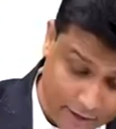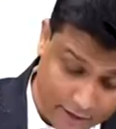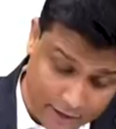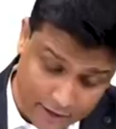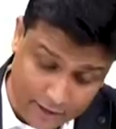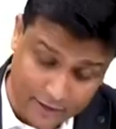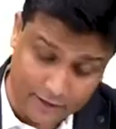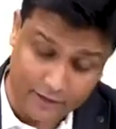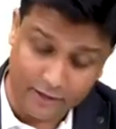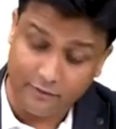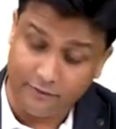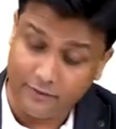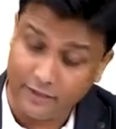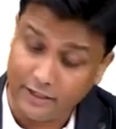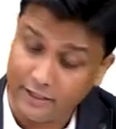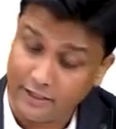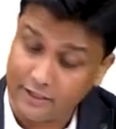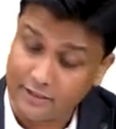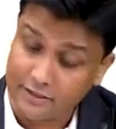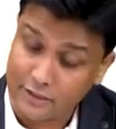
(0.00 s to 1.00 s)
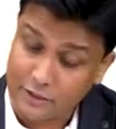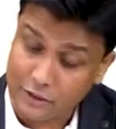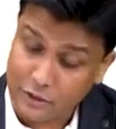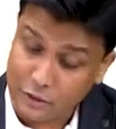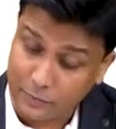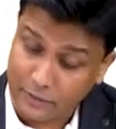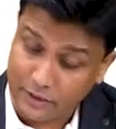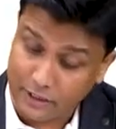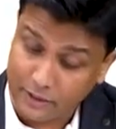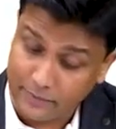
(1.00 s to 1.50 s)
And then whereas the
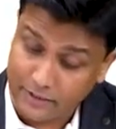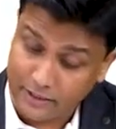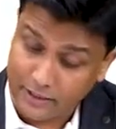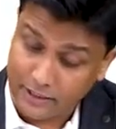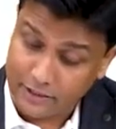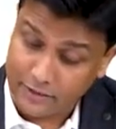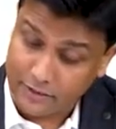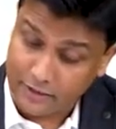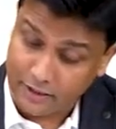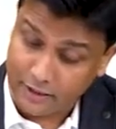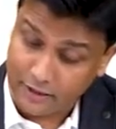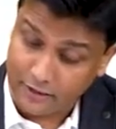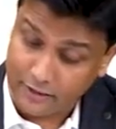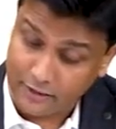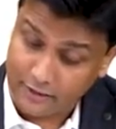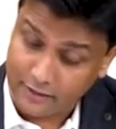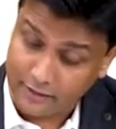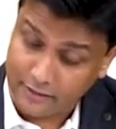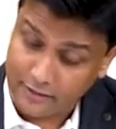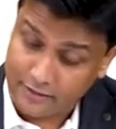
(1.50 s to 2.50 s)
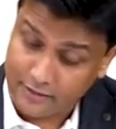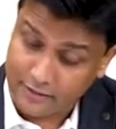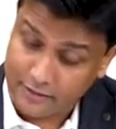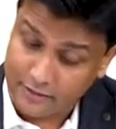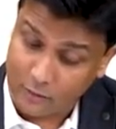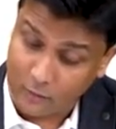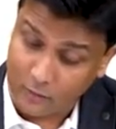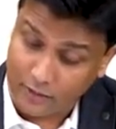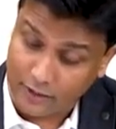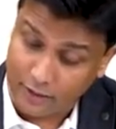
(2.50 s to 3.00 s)
superior epigastric artery, this is
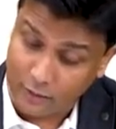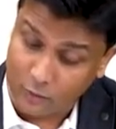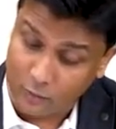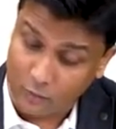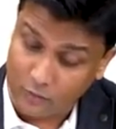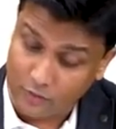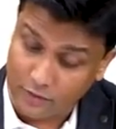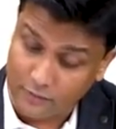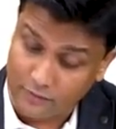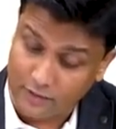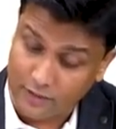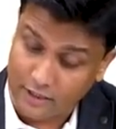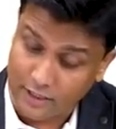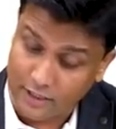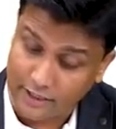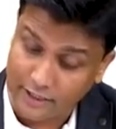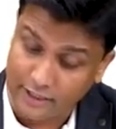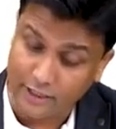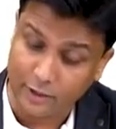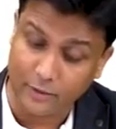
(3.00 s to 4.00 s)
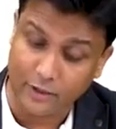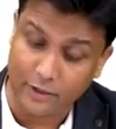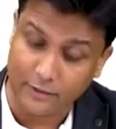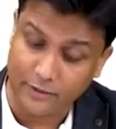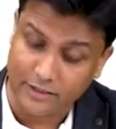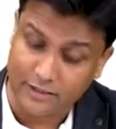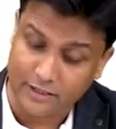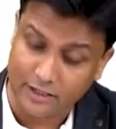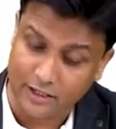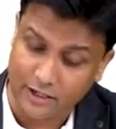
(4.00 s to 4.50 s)
the one which will continue down
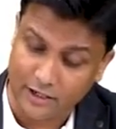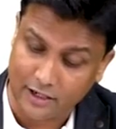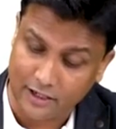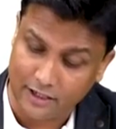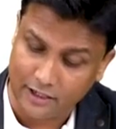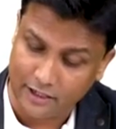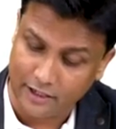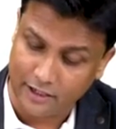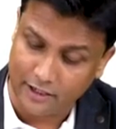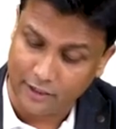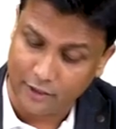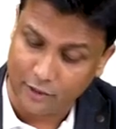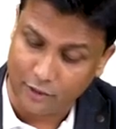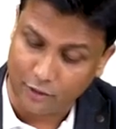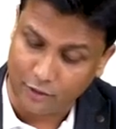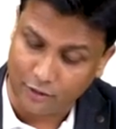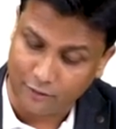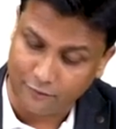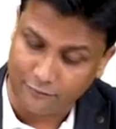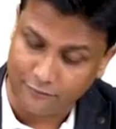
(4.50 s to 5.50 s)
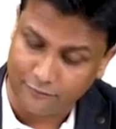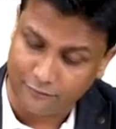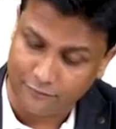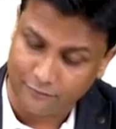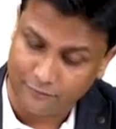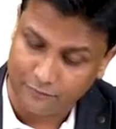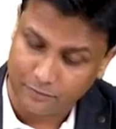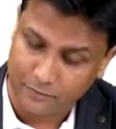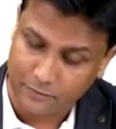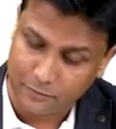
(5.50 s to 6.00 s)
as a content of
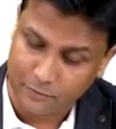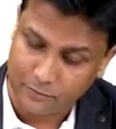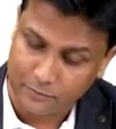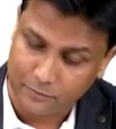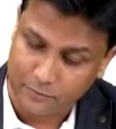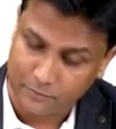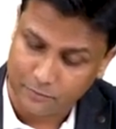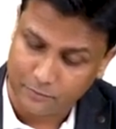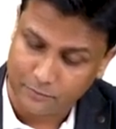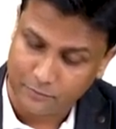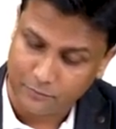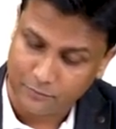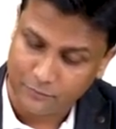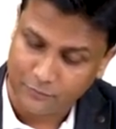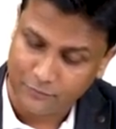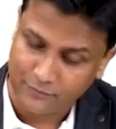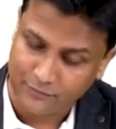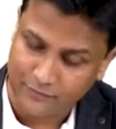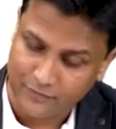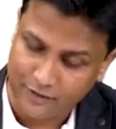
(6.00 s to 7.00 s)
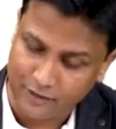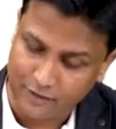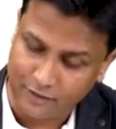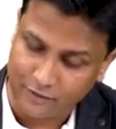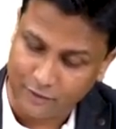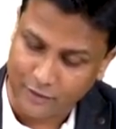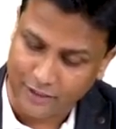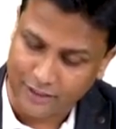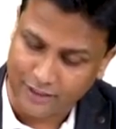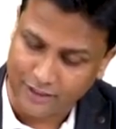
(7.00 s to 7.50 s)

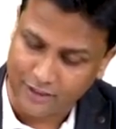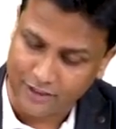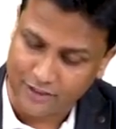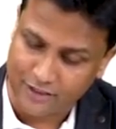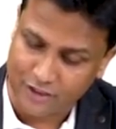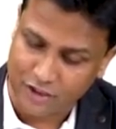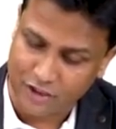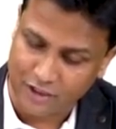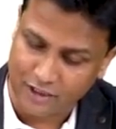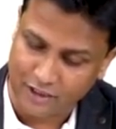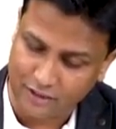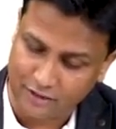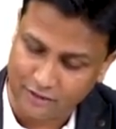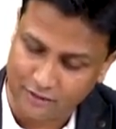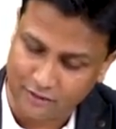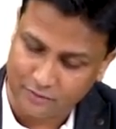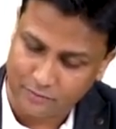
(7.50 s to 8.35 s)
rectus sheath.